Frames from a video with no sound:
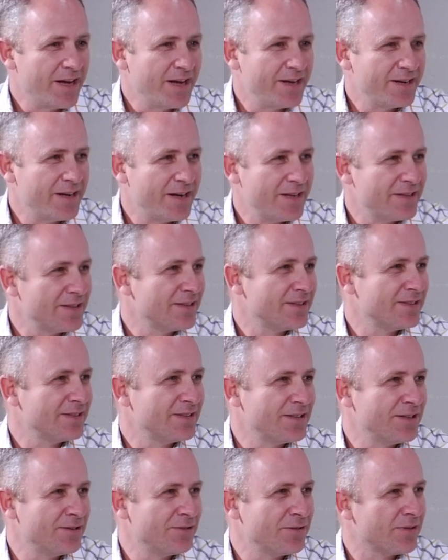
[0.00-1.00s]
And and
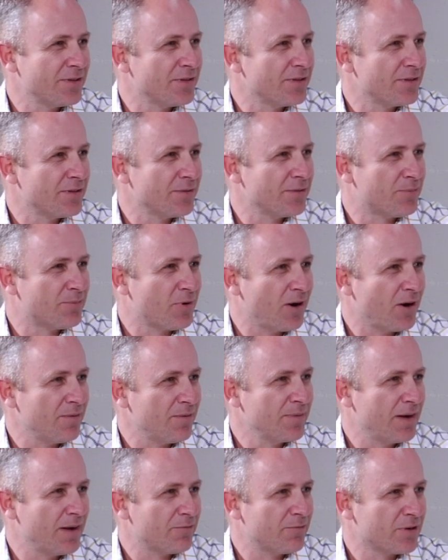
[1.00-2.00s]
you know, the
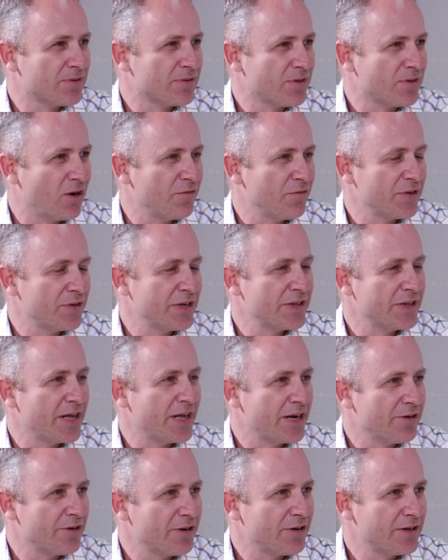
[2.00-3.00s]
problem that we're solving in that
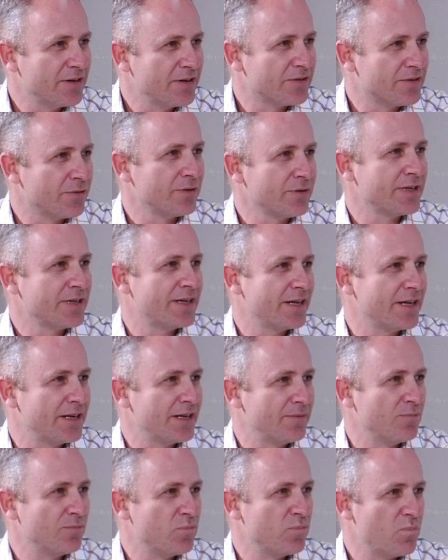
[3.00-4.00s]
area is only
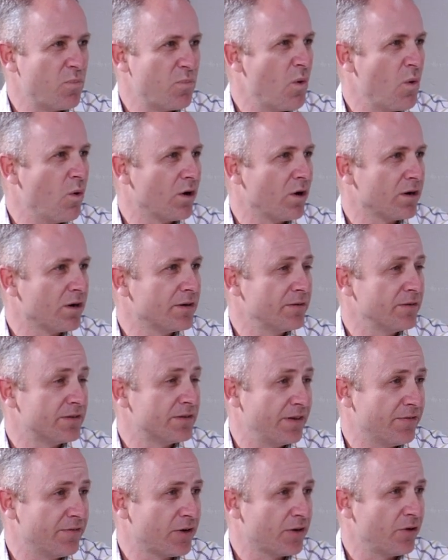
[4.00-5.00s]
getting more
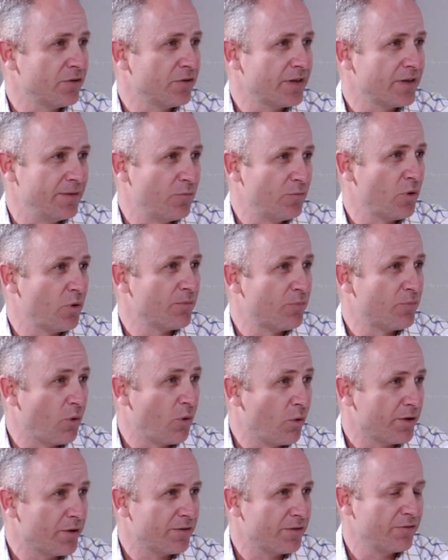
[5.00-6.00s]
difficult and more
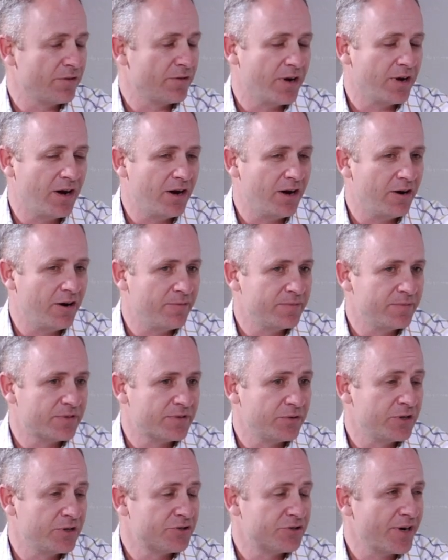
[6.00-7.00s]
important um,
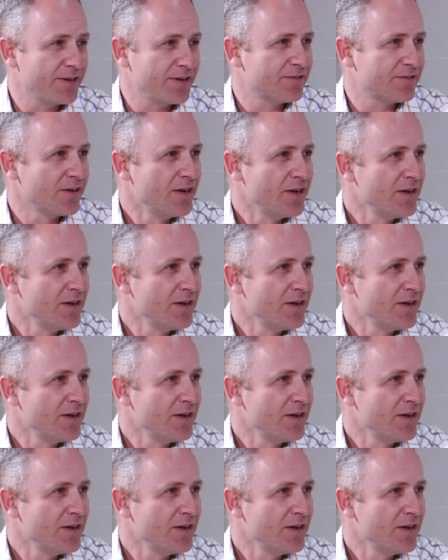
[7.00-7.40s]
to address.